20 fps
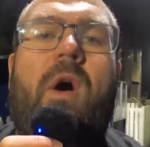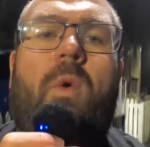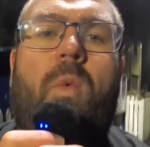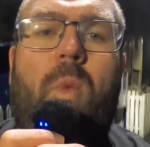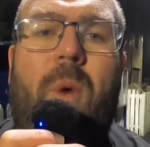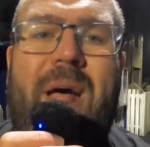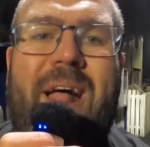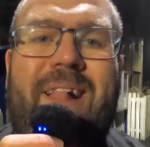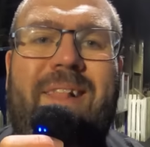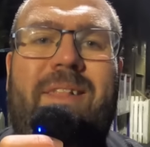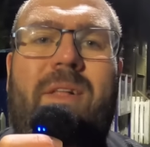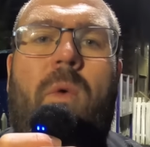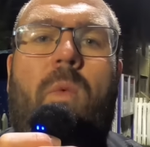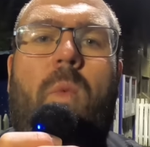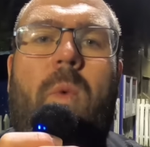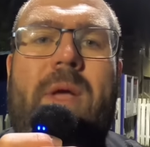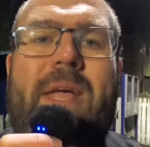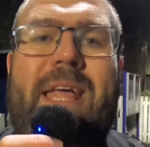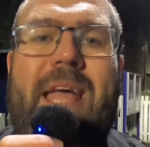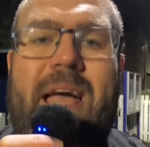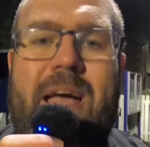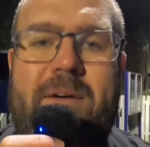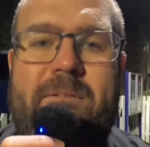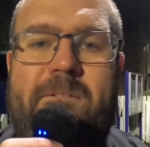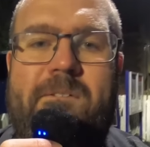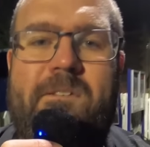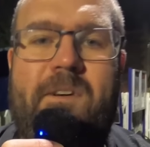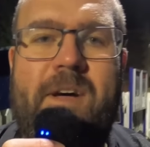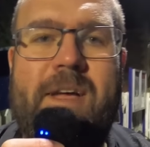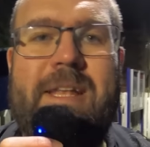Well, we have
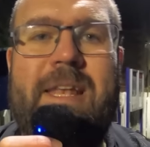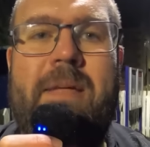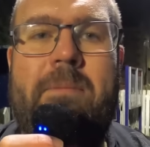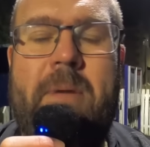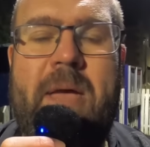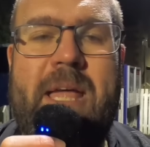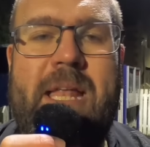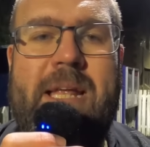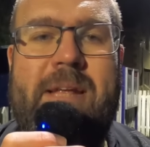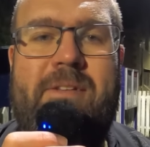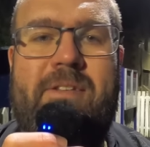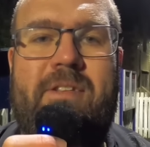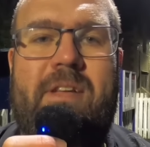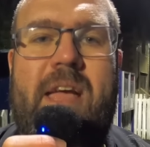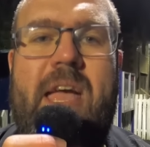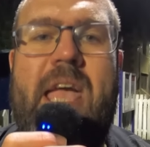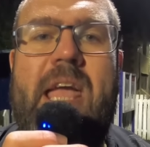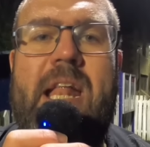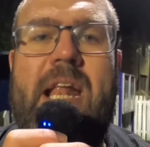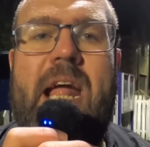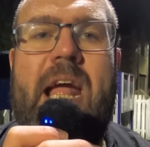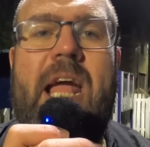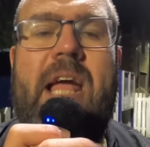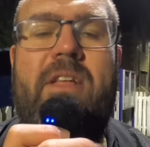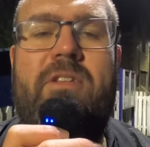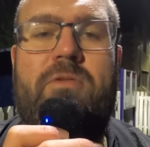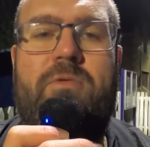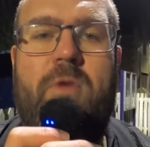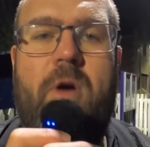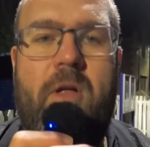finally made it. It
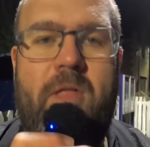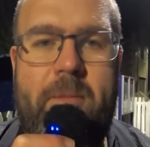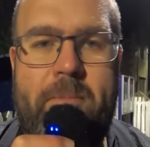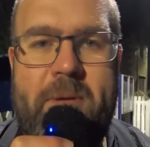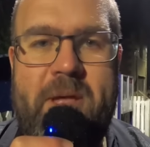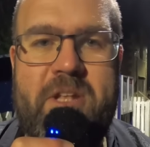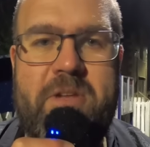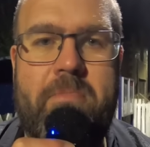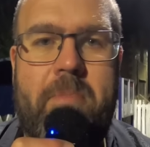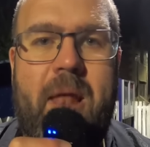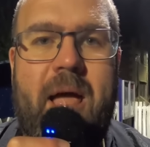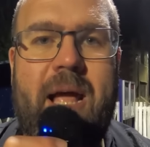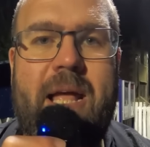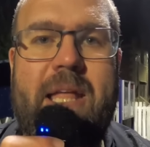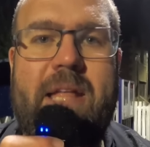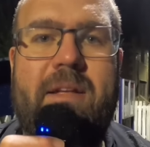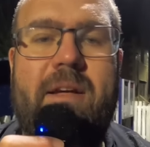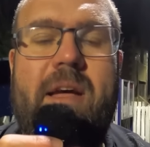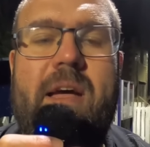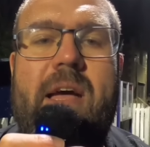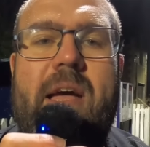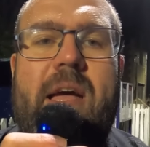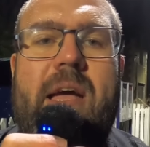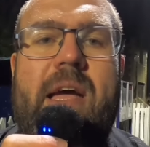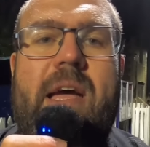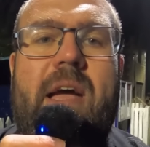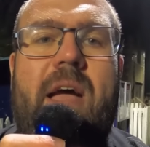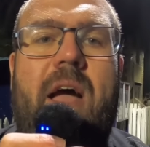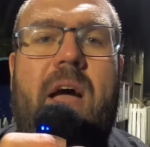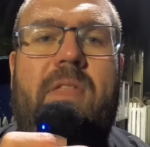is rather pitch black.
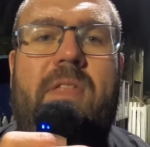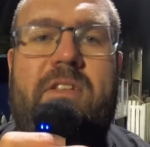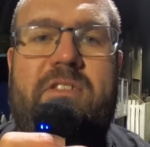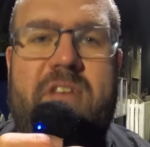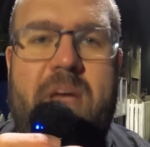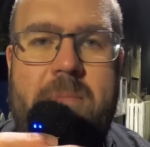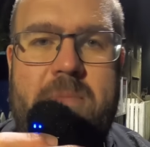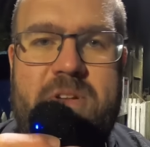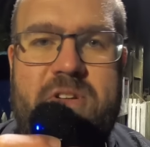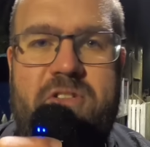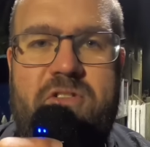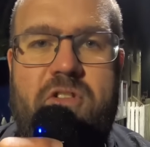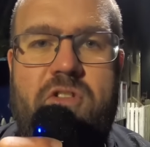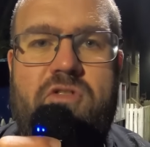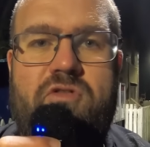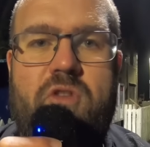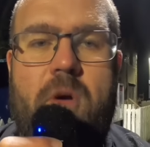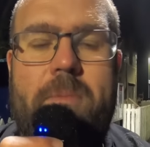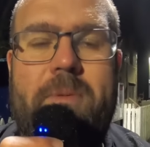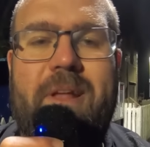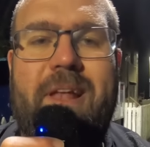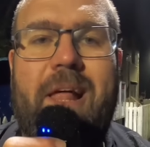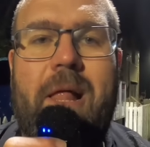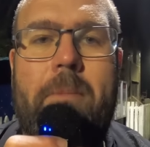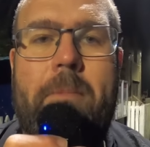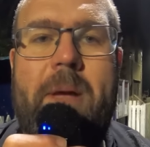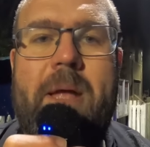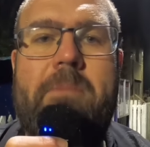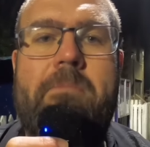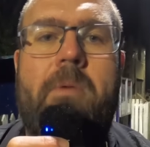The temperature's just dropped a little bit,